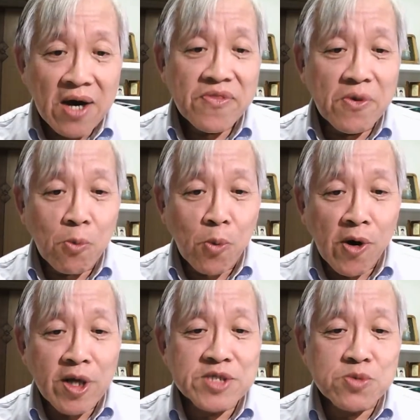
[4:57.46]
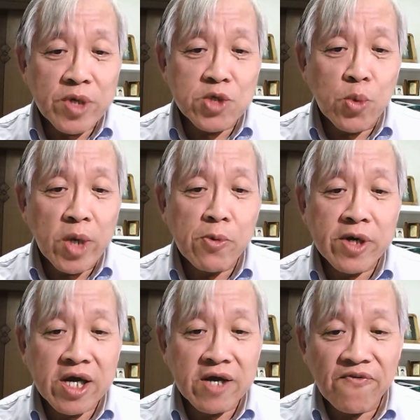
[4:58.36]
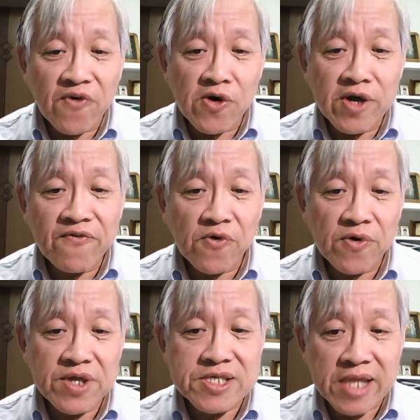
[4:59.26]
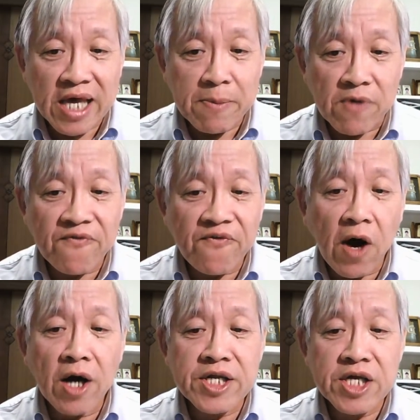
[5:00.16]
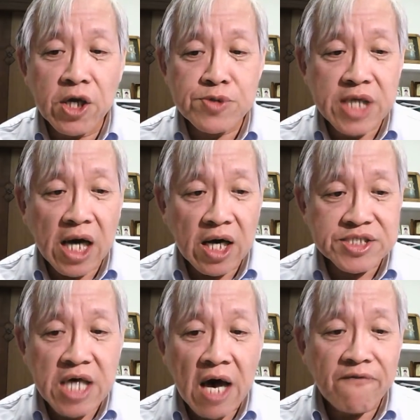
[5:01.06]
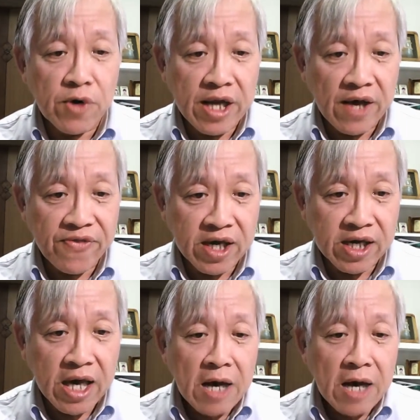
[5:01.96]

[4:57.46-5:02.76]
The works which we were conferring for this labor fond use us for nothing,